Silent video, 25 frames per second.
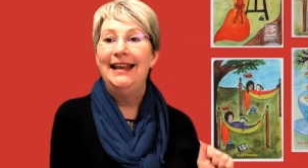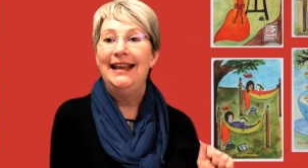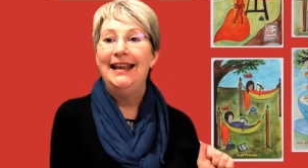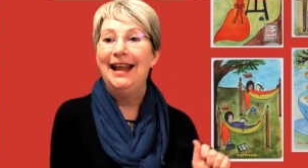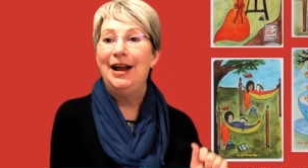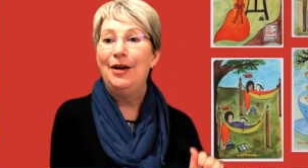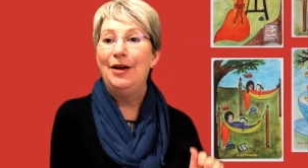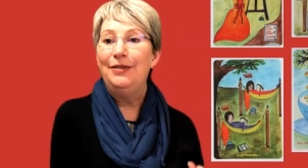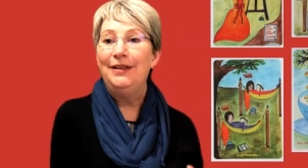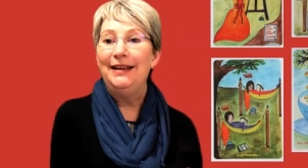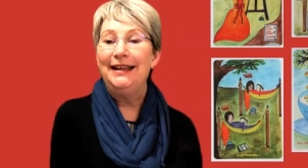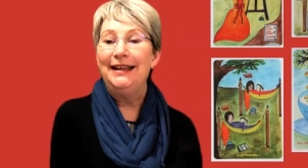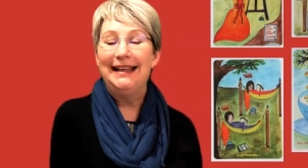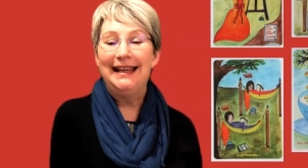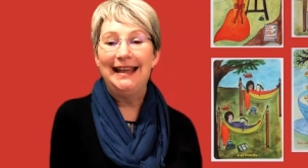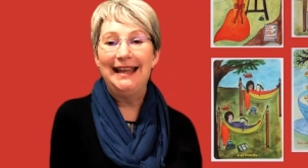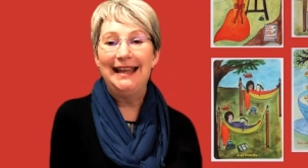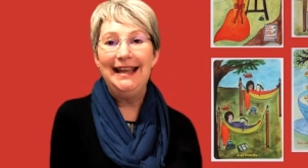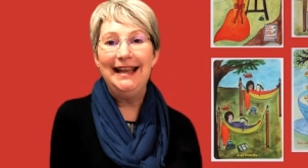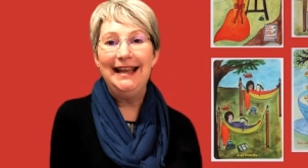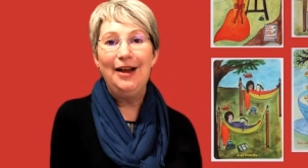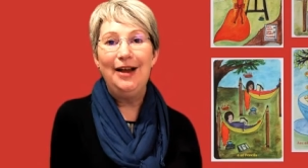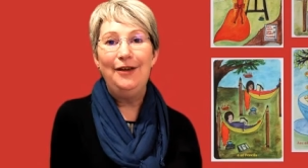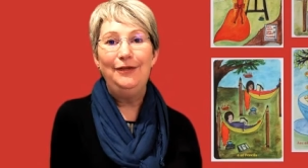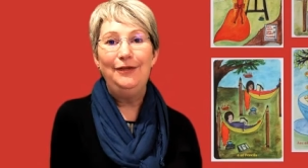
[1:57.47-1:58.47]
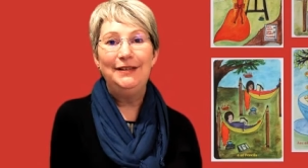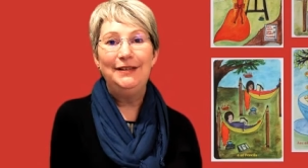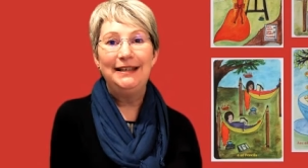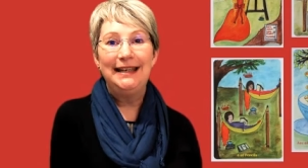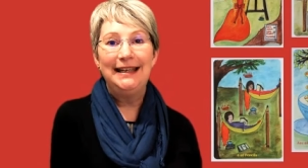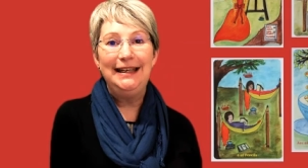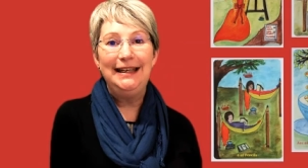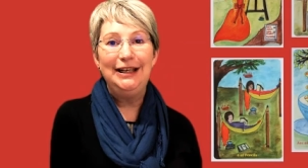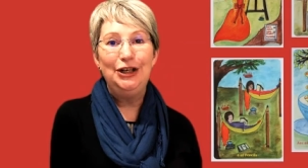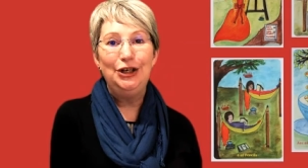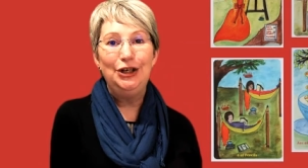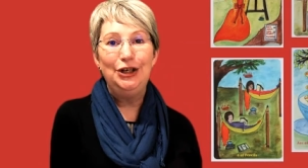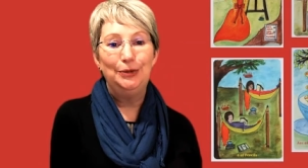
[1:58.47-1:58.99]
Now, the King of
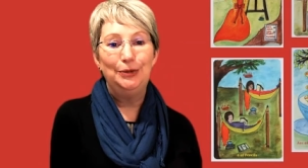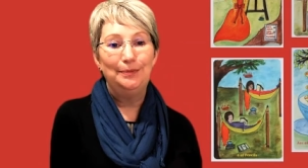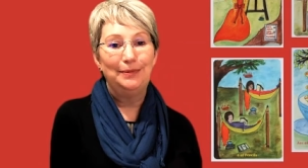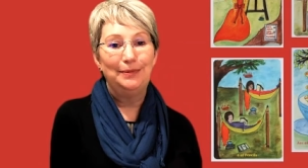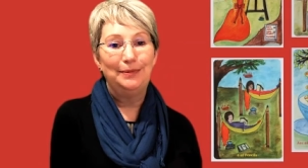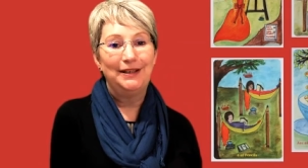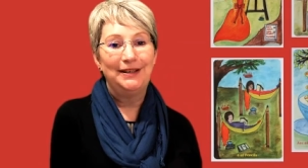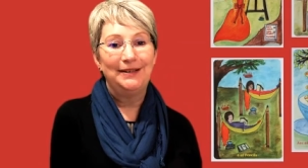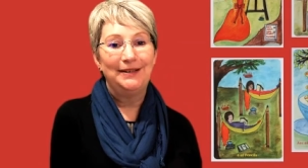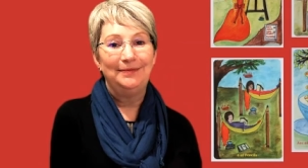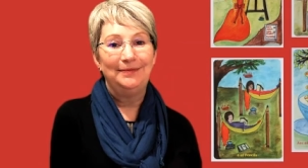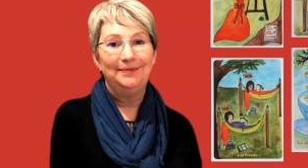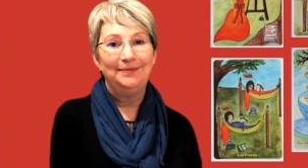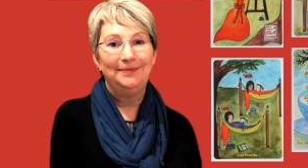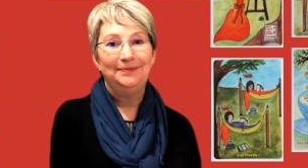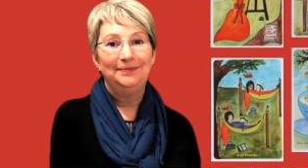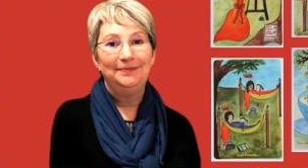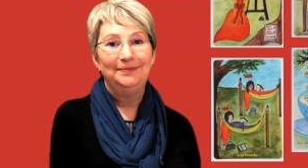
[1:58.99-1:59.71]
Teacups